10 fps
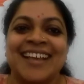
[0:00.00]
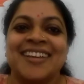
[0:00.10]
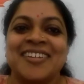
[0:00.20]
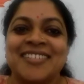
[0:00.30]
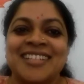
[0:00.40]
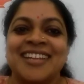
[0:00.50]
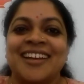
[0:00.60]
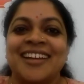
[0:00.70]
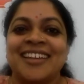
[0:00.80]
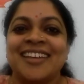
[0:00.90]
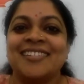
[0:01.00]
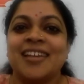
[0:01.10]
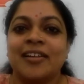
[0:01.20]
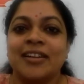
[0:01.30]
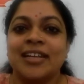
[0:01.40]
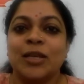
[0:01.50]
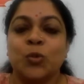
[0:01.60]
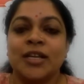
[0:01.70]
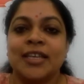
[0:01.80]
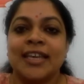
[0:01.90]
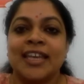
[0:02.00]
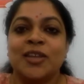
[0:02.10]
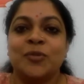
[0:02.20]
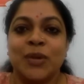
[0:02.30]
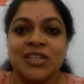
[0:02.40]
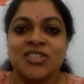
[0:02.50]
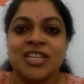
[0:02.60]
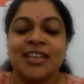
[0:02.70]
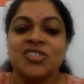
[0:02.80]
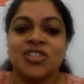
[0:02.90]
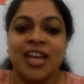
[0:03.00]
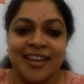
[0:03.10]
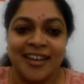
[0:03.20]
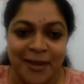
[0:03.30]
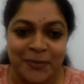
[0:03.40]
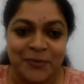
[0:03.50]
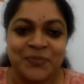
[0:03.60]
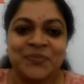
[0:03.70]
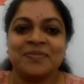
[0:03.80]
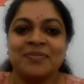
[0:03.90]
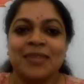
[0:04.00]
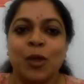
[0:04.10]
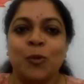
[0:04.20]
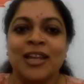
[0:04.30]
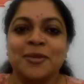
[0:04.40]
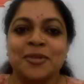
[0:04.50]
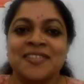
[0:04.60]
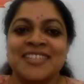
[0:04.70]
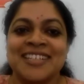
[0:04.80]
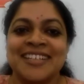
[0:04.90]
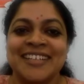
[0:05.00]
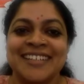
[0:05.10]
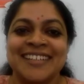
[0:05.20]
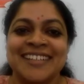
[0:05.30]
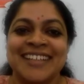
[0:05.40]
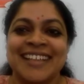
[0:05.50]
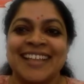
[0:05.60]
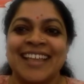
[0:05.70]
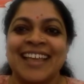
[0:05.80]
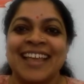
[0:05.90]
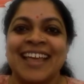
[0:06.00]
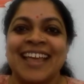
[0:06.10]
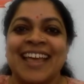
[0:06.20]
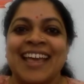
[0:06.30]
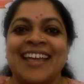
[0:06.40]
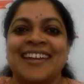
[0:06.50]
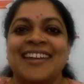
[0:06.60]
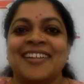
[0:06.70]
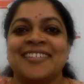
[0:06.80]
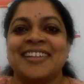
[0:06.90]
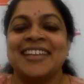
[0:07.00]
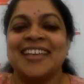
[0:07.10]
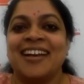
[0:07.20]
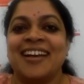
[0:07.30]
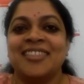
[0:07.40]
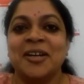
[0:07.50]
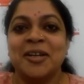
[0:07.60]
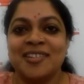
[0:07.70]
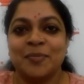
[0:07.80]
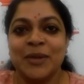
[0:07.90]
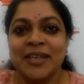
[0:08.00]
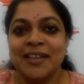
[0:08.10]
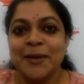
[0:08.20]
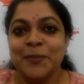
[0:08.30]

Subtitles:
Christina is currently working in Beijing, China. Welcome, Christina. And lastly, our third speaker,